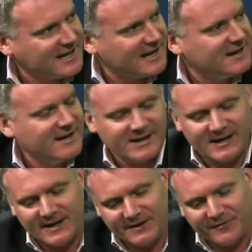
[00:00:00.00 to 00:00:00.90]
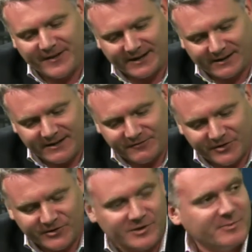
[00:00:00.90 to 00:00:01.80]
The fact is, no matter
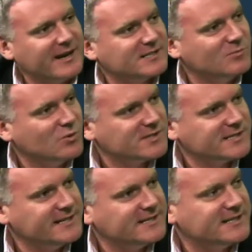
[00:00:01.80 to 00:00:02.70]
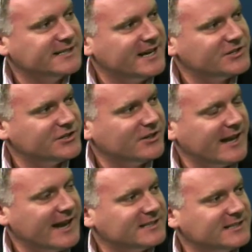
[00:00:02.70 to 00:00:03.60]
how difficult things are, if
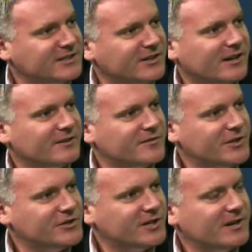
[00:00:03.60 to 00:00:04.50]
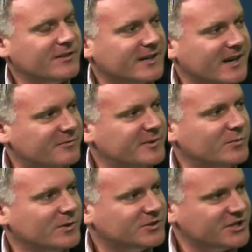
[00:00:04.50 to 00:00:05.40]
that left group has more seats
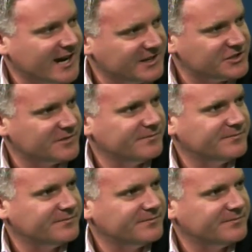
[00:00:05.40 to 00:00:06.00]
than National, ACT